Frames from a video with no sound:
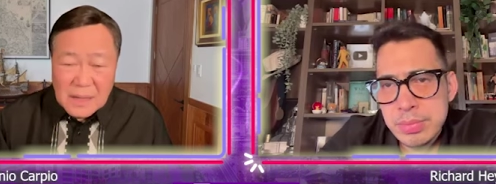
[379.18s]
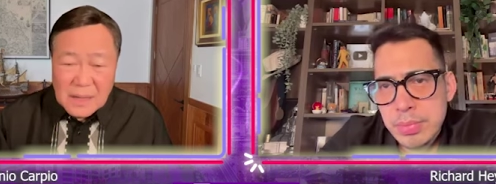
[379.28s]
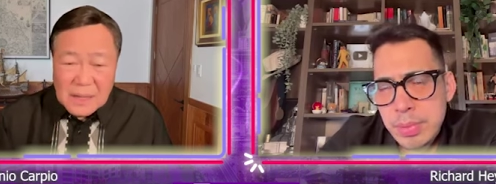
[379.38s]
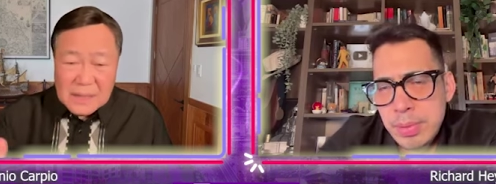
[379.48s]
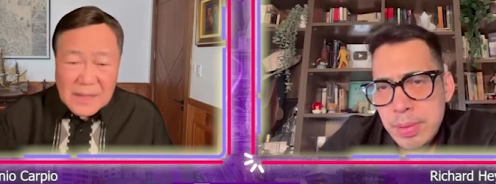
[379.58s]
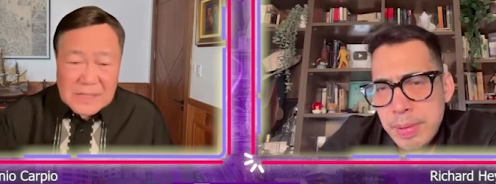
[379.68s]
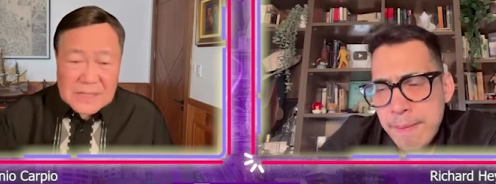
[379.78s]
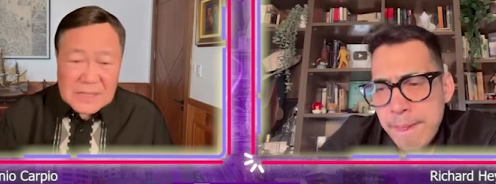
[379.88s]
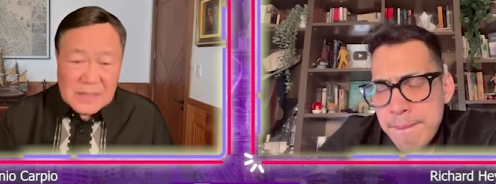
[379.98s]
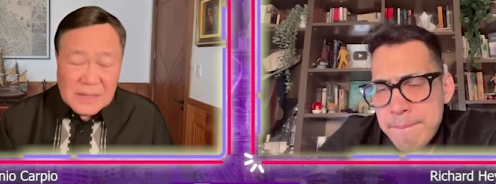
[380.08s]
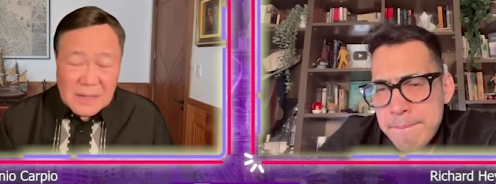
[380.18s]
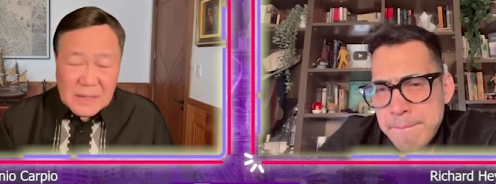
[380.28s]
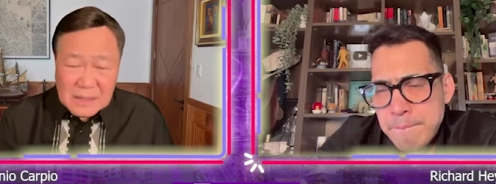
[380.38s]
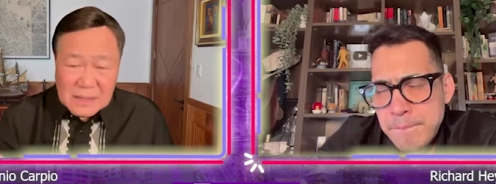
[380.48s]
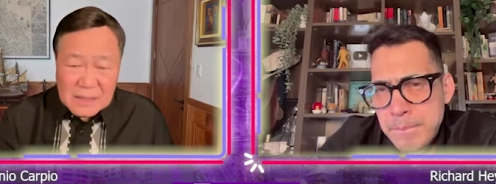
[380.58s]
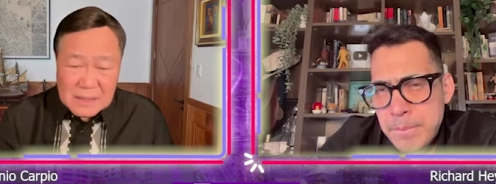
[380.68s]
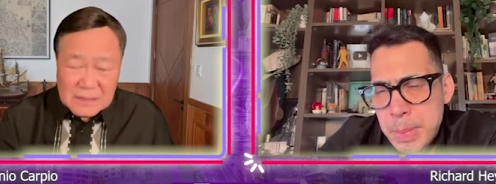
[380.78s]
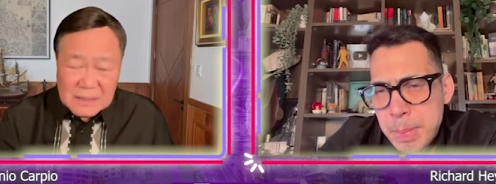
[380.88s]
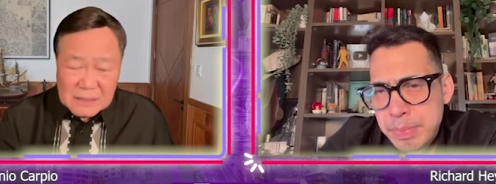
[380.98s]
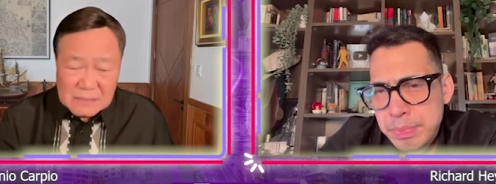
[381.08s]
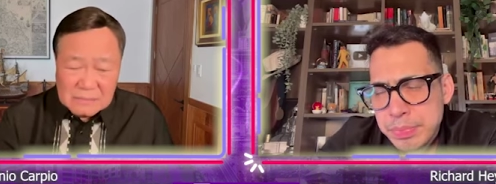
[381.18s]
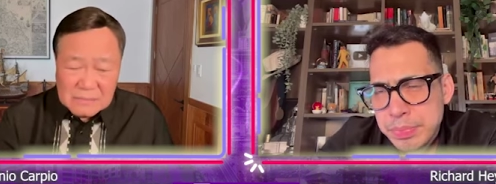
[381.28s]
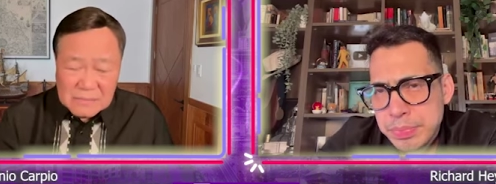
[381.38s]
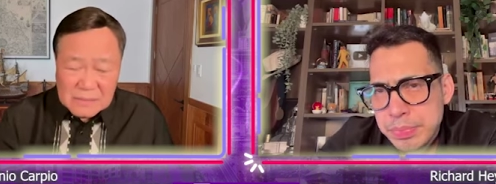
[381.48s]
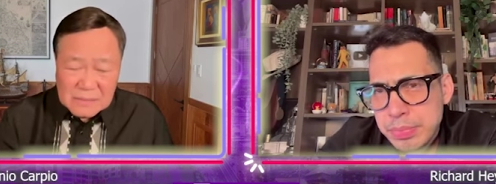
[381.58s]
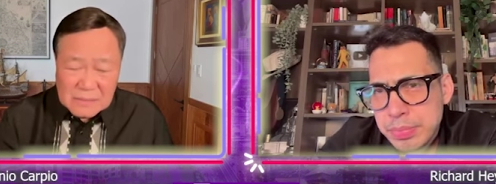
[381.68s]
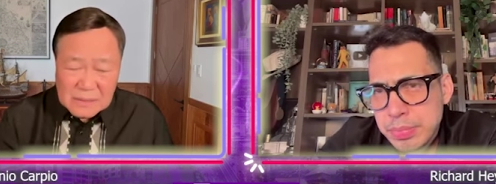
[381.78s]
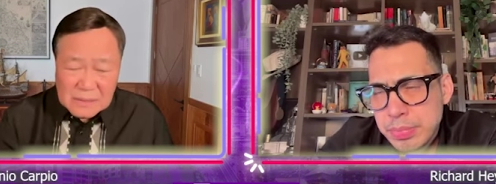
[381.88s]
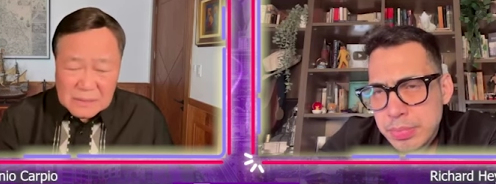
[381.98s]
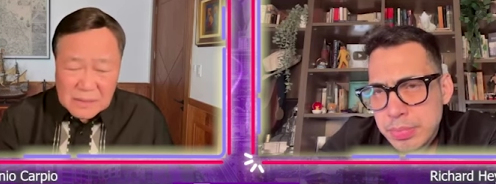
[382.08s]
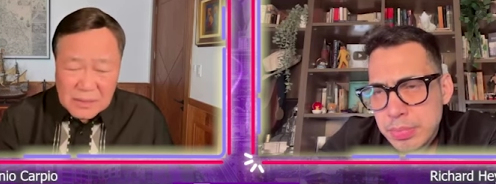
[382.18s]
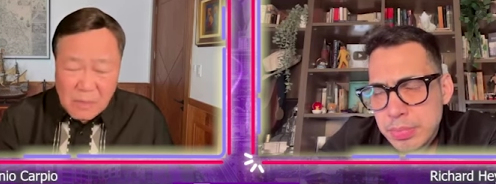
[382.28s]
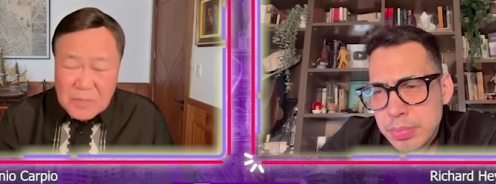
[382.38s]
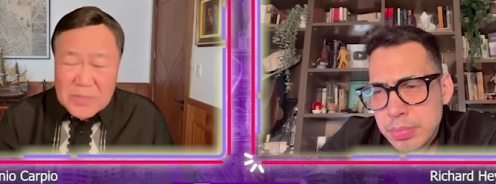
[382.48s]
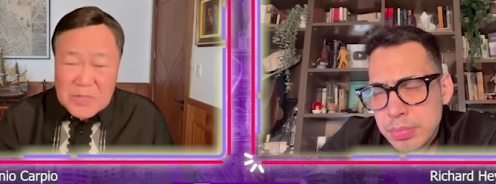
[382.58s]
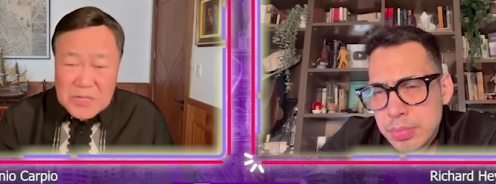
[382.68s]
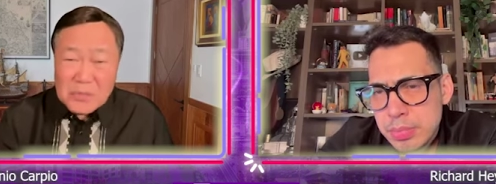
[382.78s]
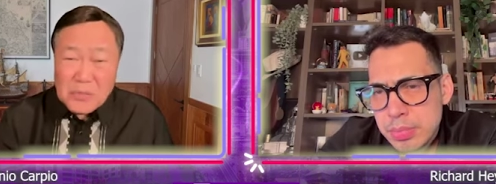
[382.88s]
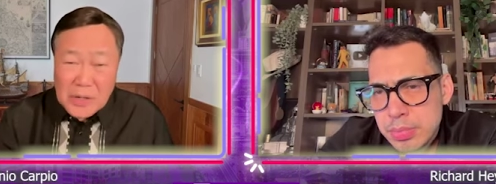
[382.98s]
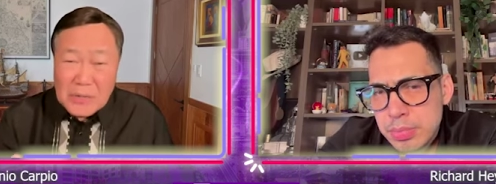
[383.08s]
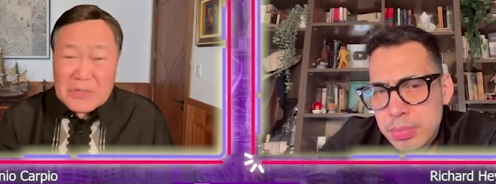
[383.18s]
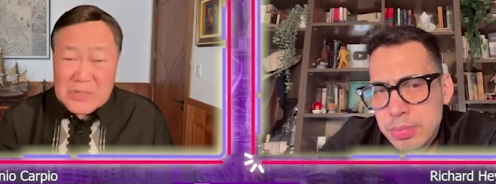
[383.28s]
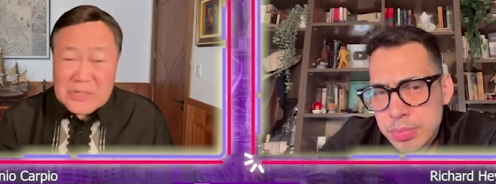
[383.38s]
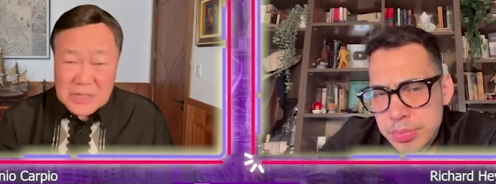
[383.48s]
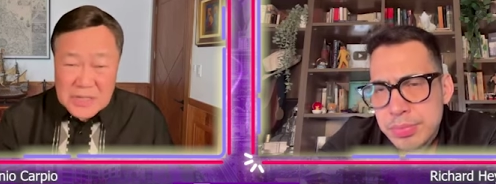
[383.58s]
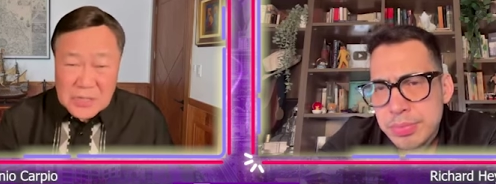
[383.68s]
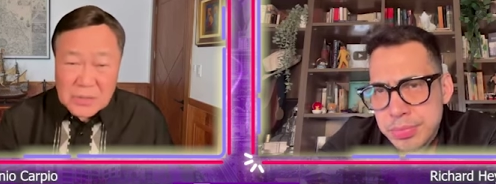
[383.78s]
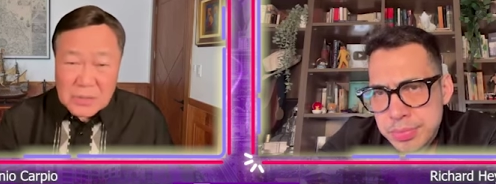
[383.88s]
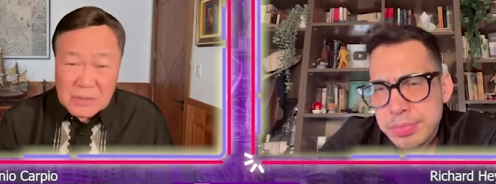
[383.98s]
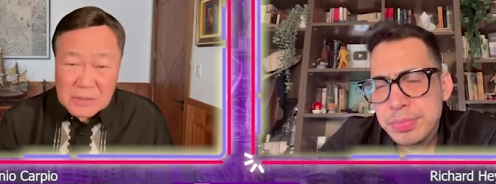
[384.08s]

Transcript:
Speaker 1: Yes, uh, the opposition will use this issue,